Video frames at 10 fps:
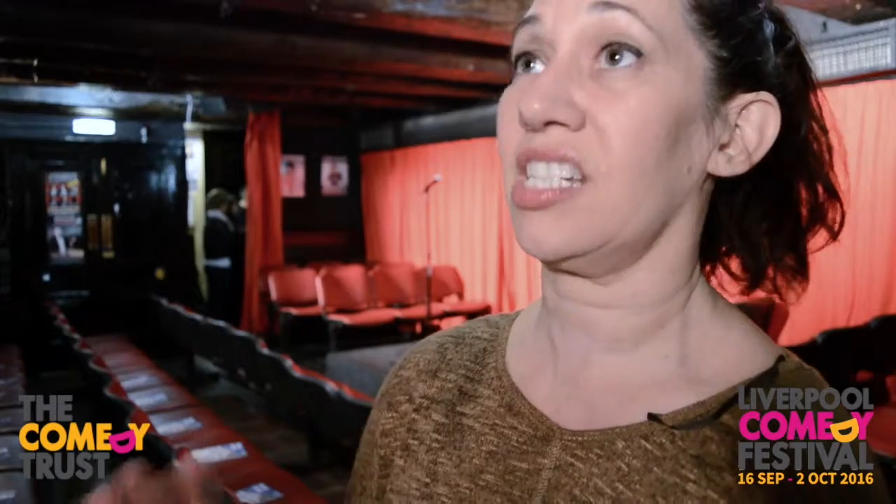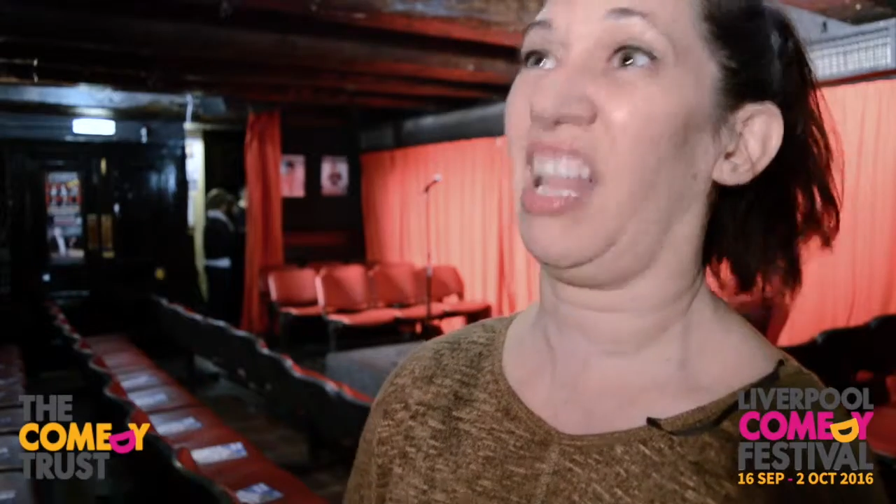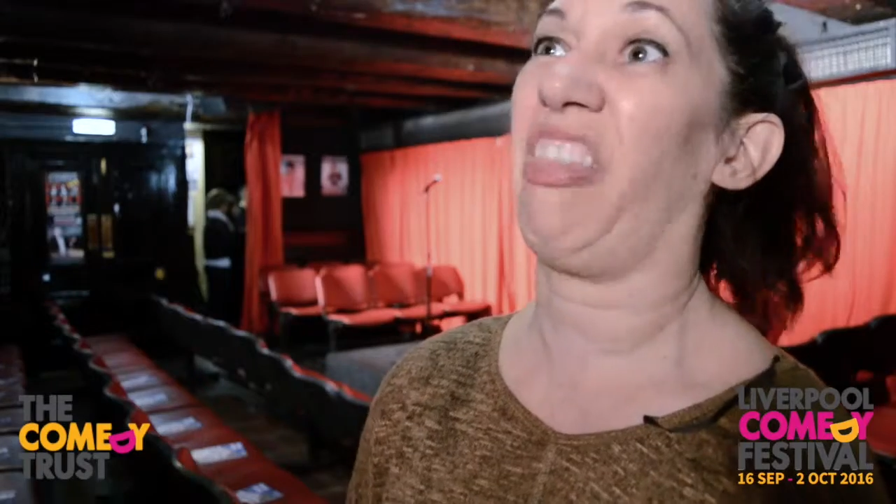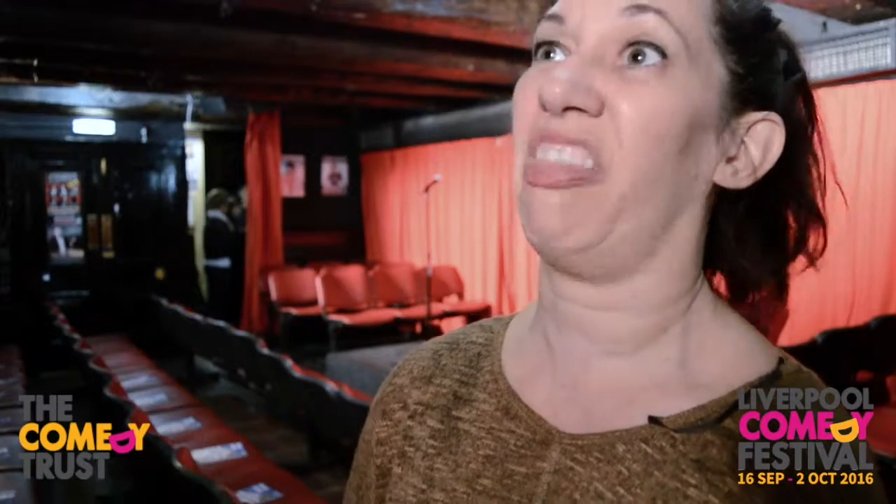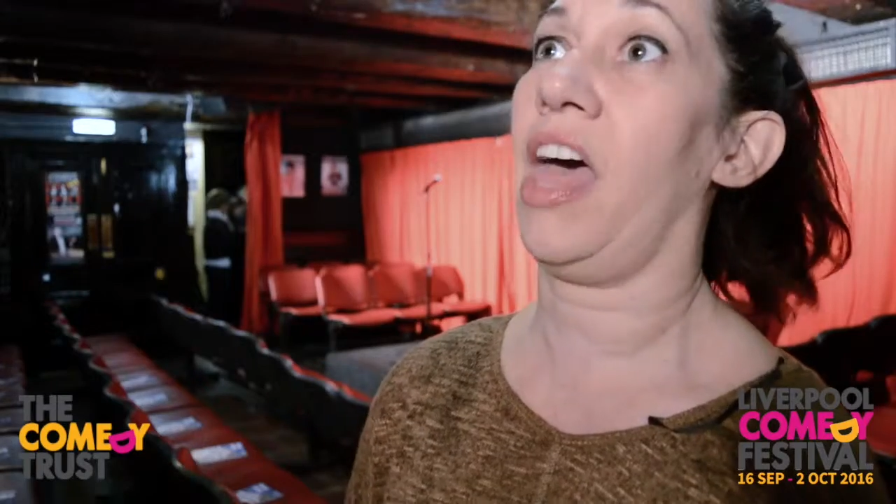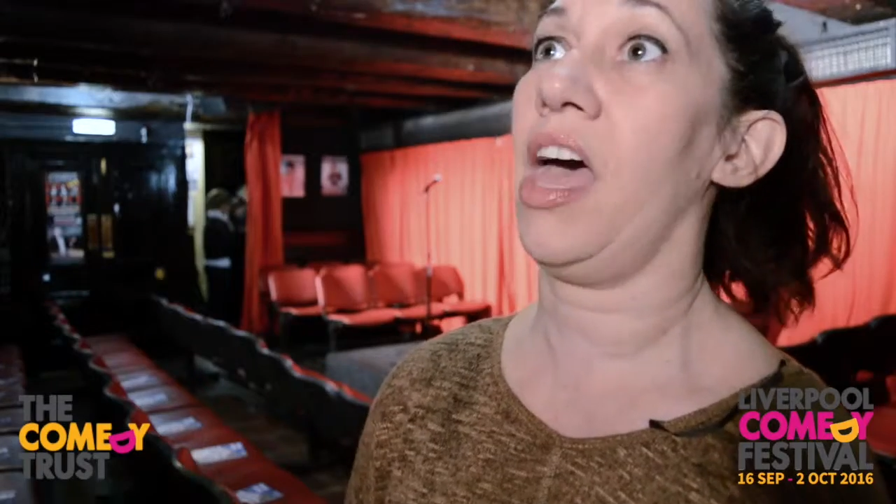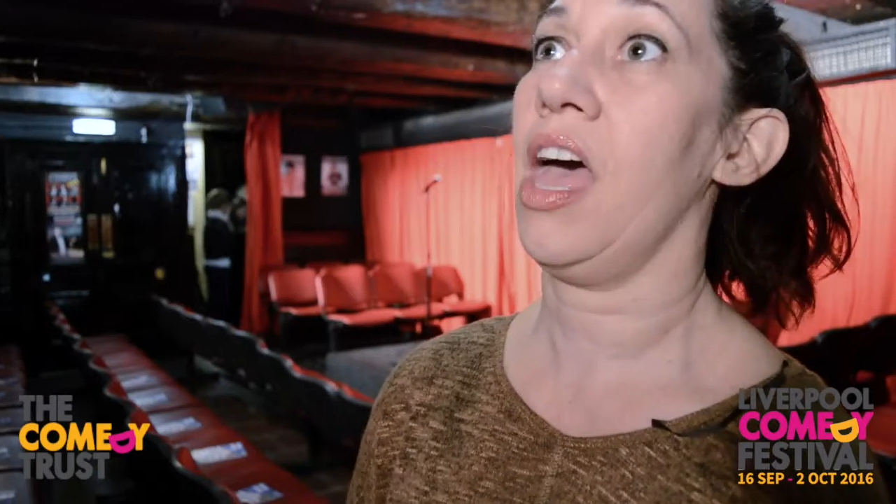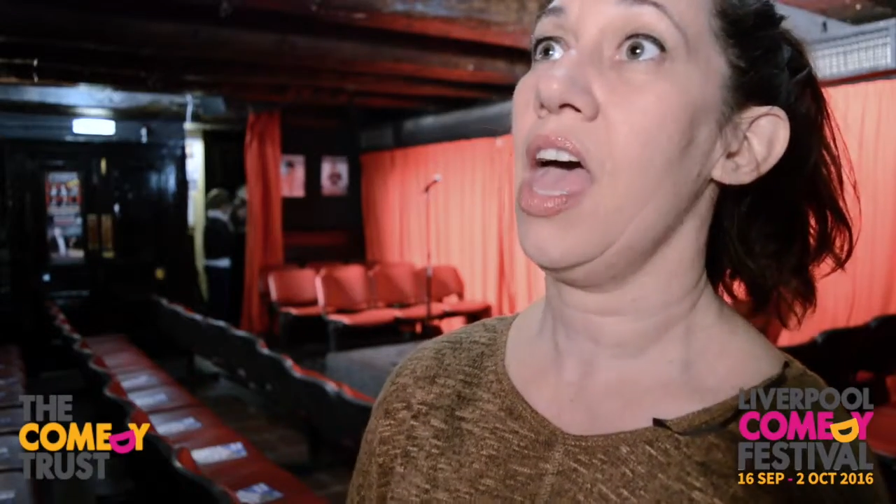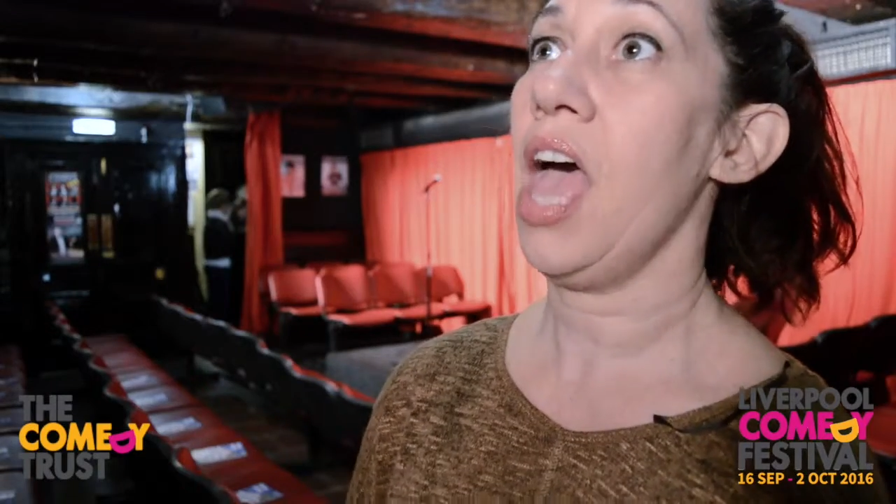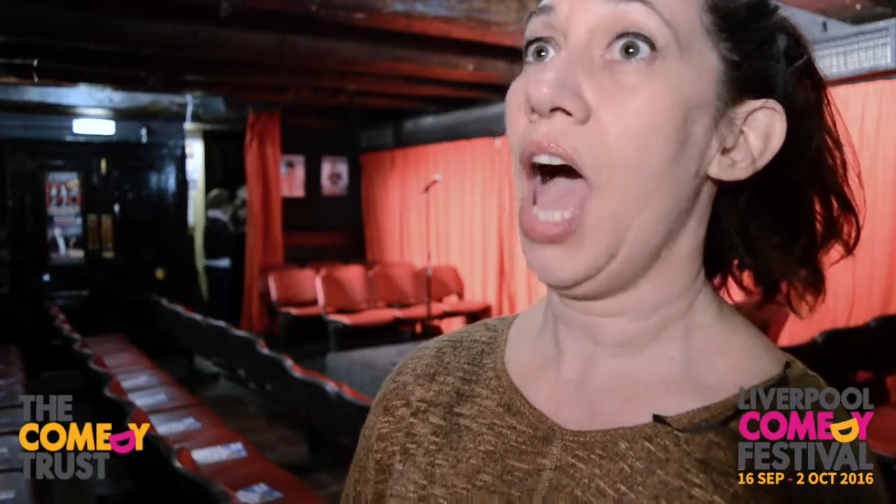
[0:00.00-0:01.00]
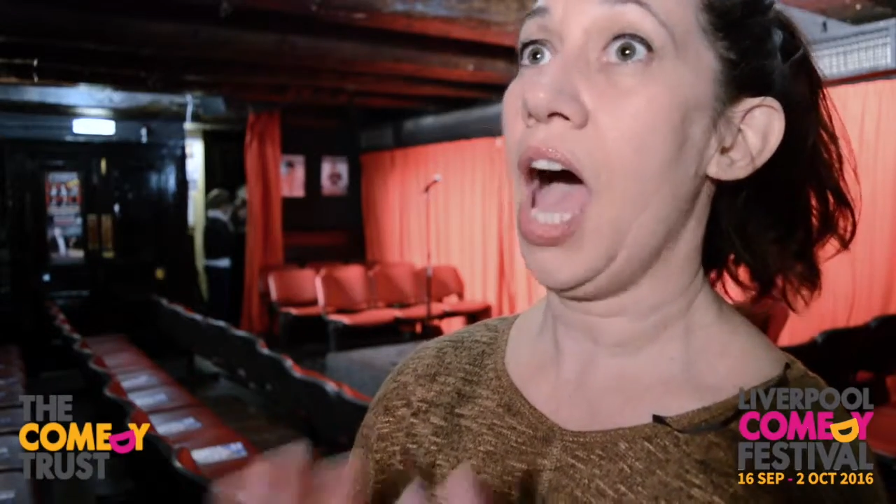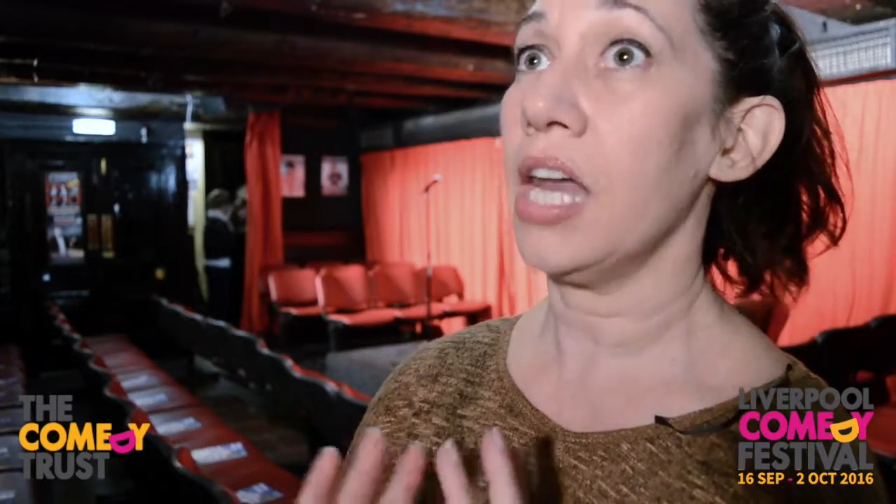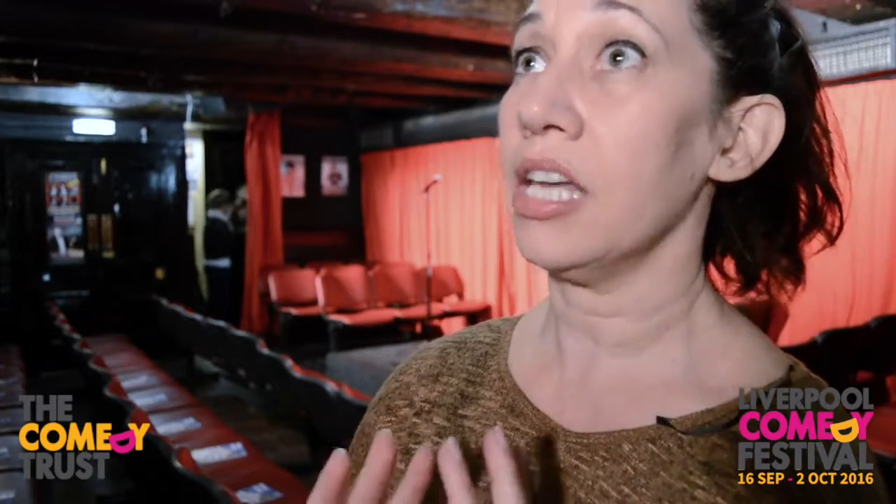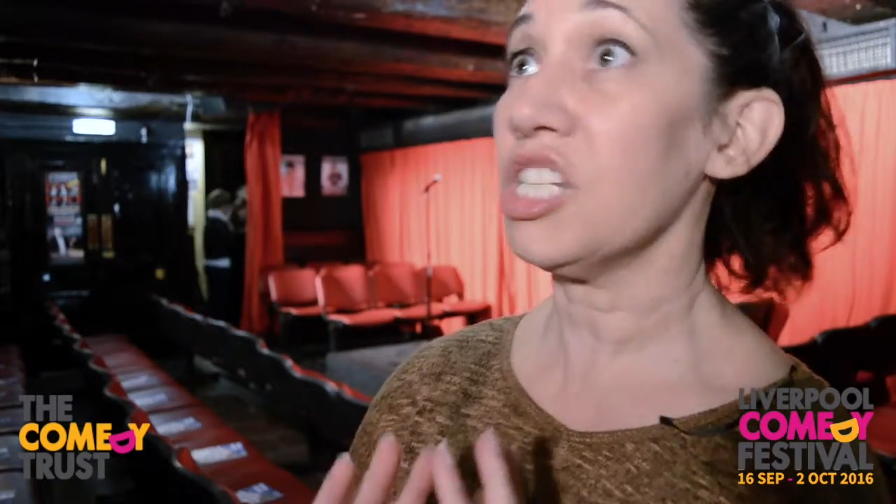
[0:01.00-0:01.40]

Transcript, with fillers: stand there and